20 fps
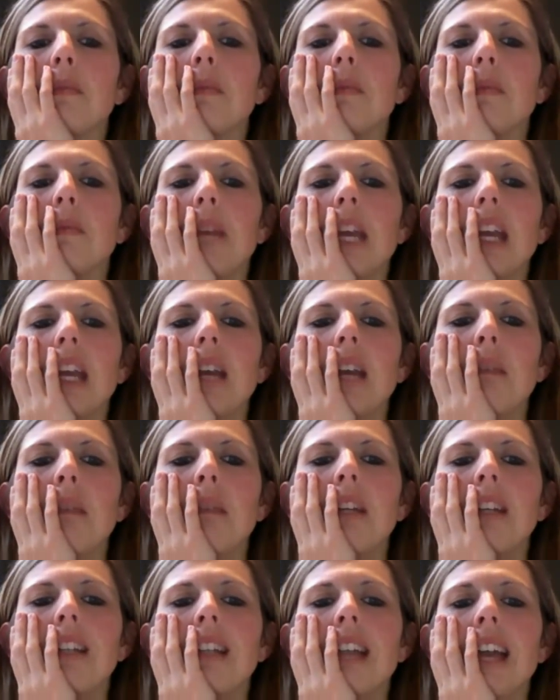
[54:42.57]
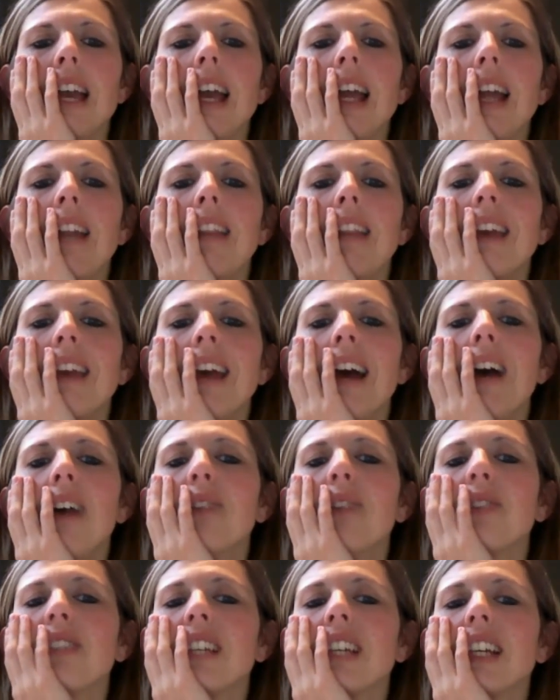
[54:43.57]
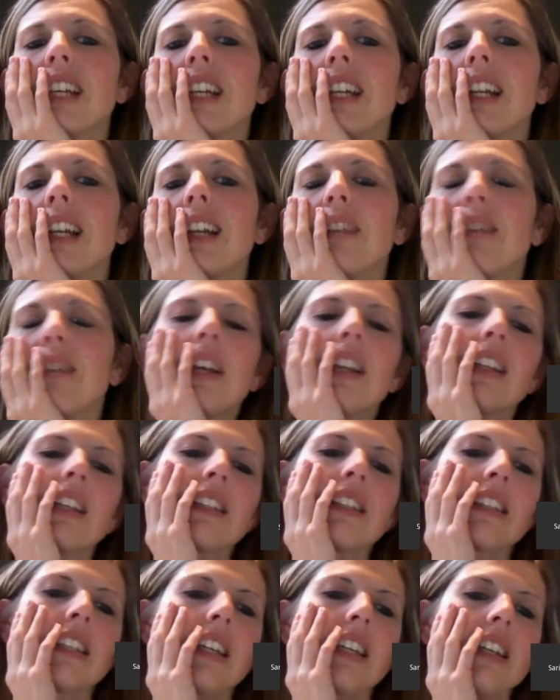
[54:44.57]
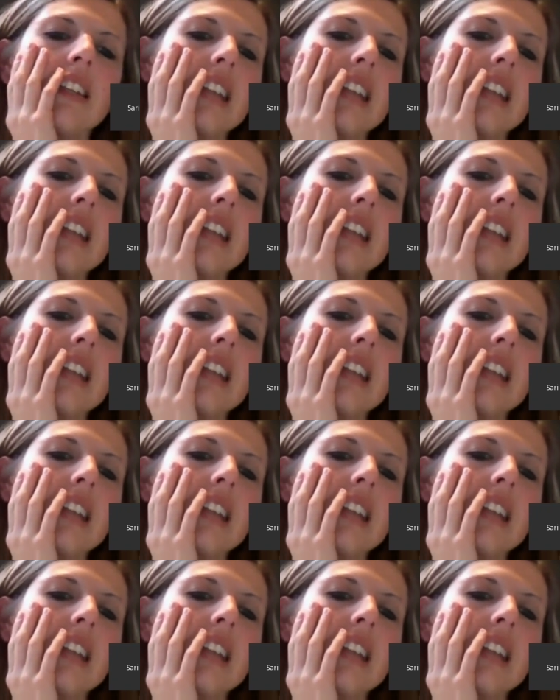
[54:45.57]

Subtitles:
Maybe 10,000. Wait, let's see,